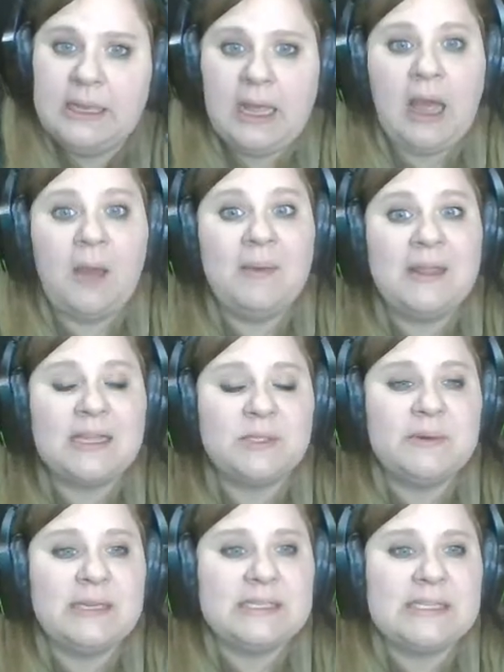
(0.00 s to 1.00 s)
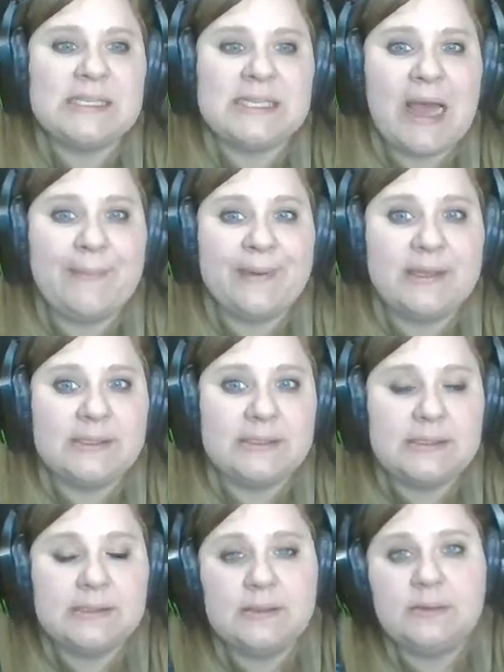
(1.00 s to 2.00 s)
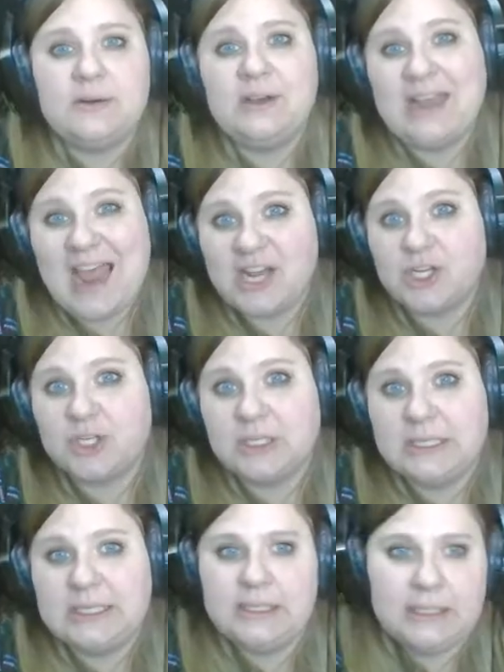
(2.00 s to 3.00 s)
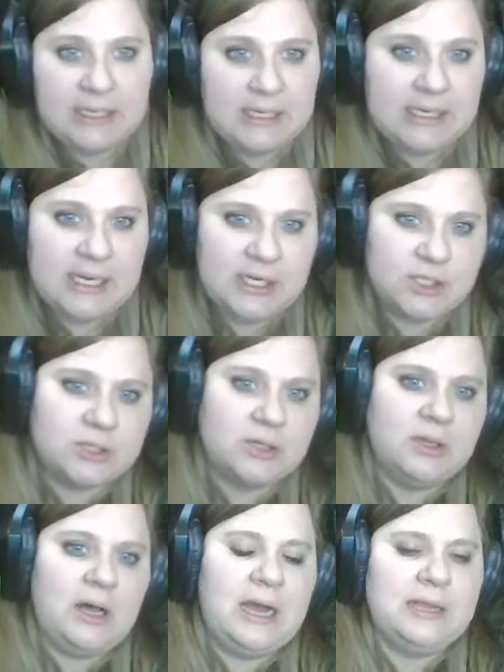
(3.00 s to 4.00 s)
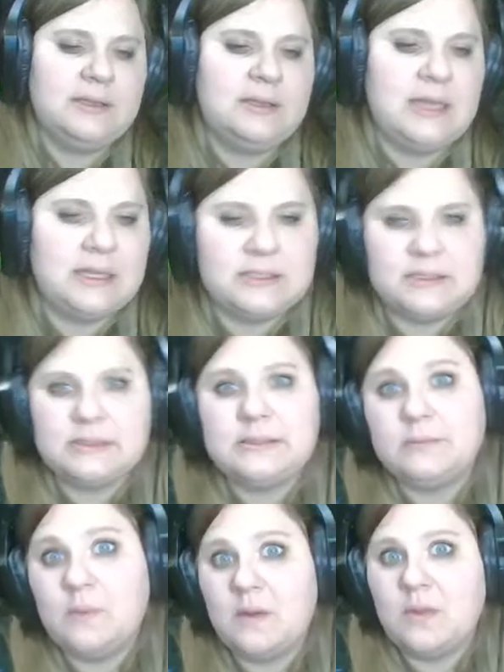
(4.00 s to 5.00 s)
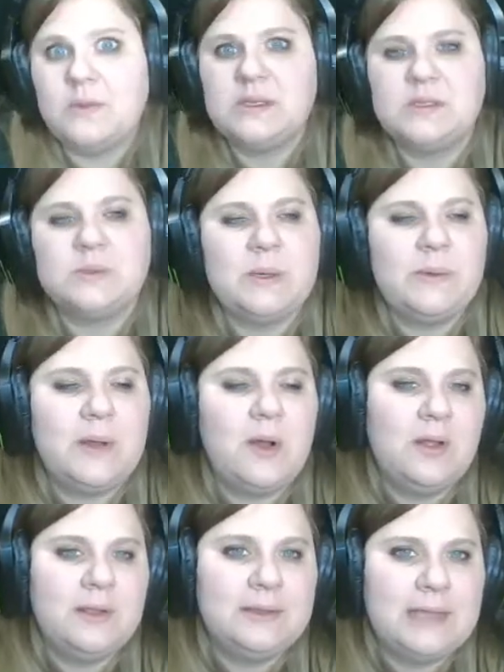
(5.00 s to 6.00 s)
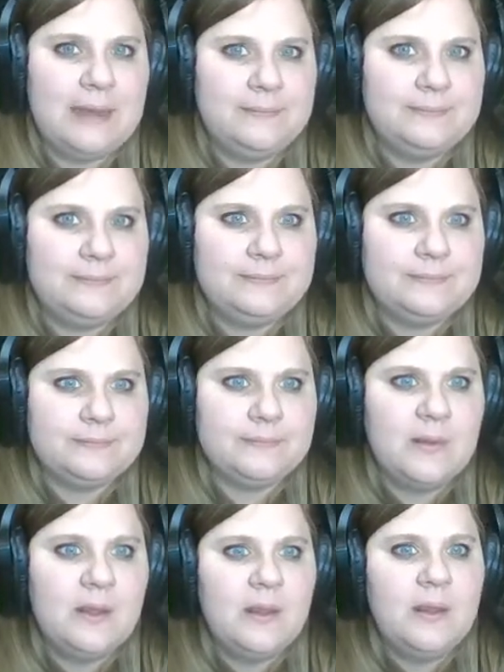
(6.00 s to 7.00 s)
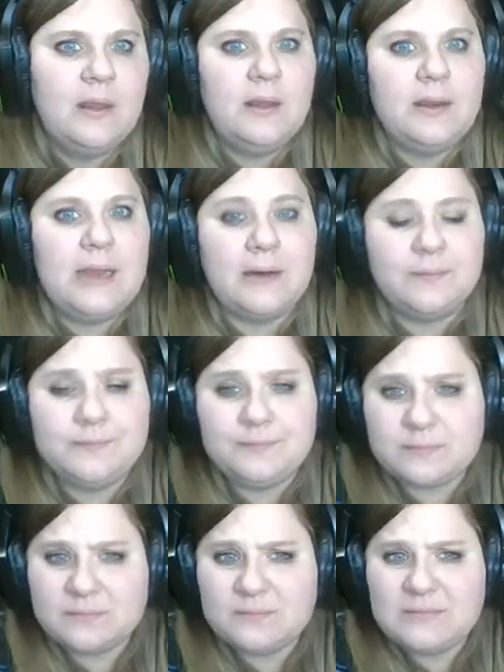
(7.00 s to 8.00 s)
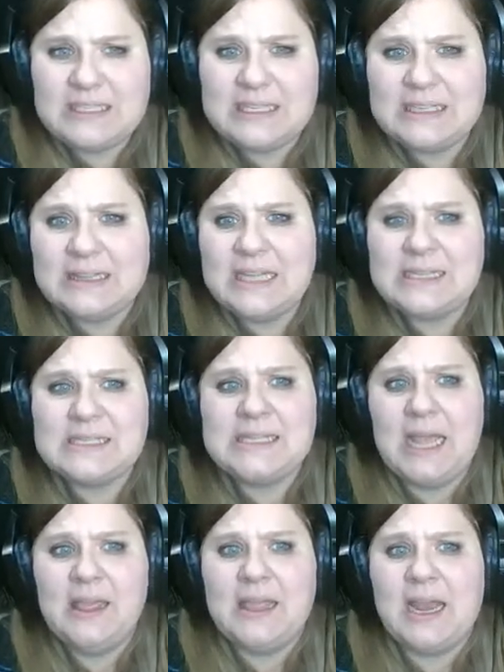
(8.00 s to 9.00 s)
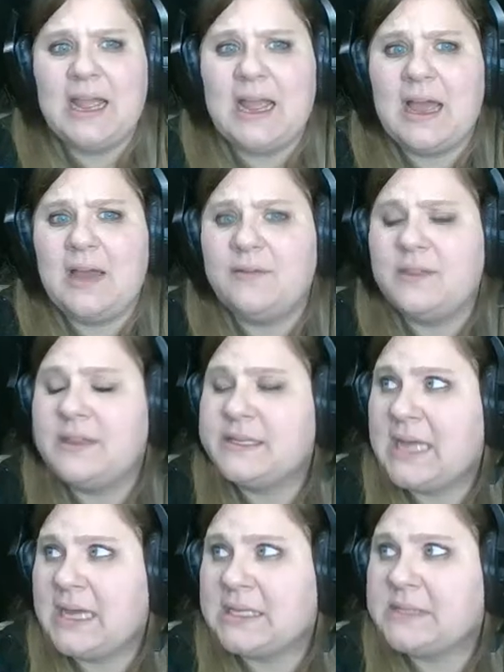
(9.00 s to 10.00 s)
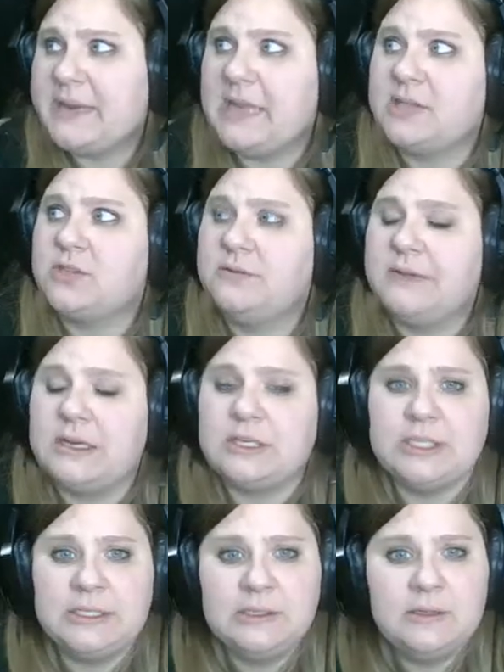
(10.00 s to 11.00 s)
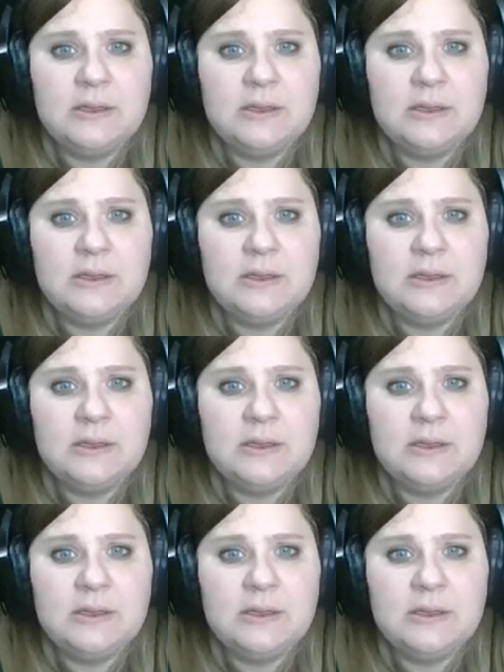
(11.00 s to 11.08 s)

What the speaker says: And that's because this happens naturally in nature a lot. That's one of the reasons why we call it that. Now, let's say that I have this exponential function,